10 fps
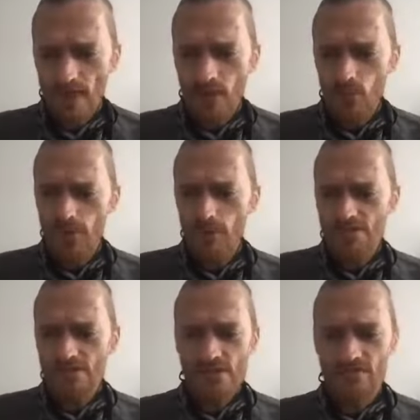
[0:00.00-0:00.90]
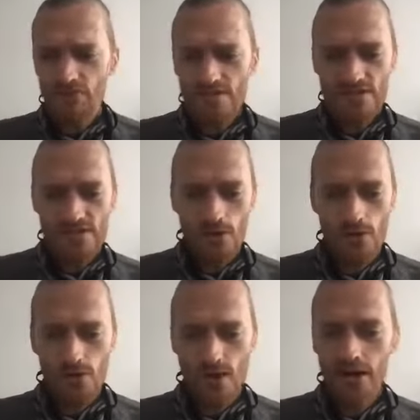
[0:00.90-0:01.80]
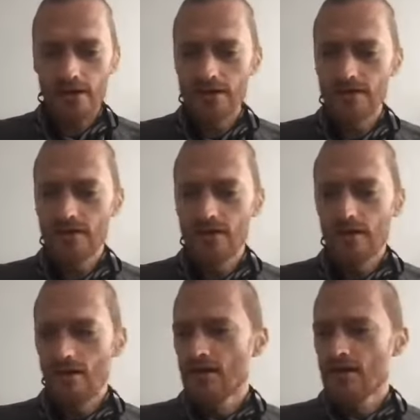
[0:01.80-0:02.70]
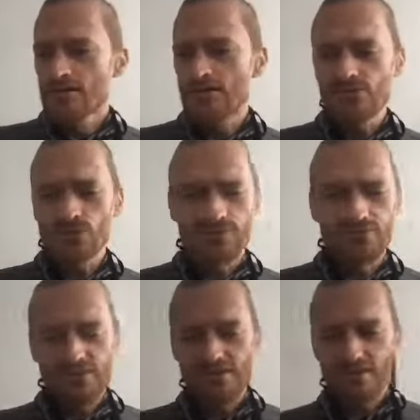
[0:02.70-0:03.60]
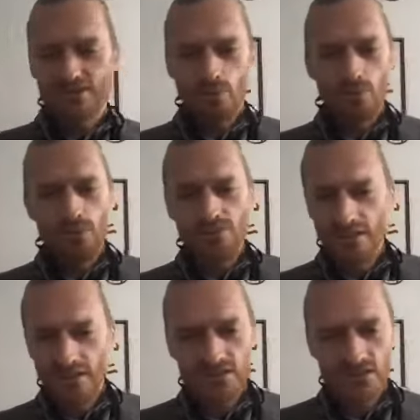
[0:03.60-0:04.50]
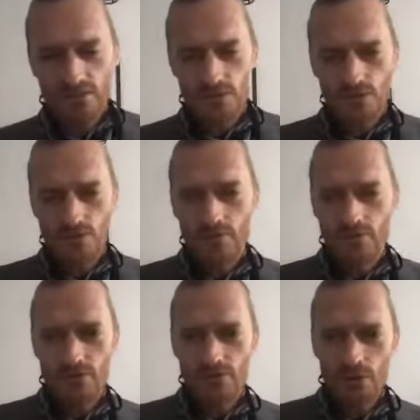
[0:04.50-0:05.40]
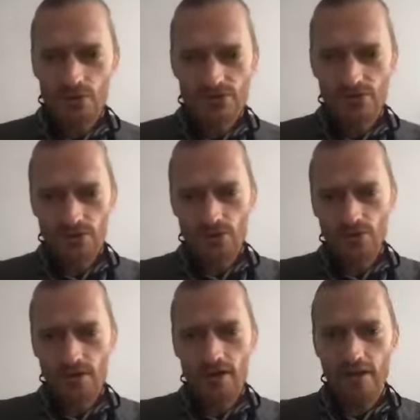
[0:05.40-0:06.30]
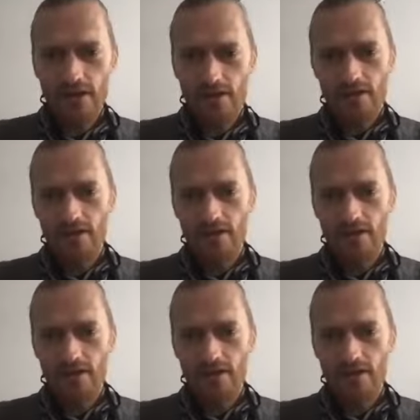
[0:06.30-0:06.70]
And when I was in San Francisco, I just sort of stumbled into a yoga studio there.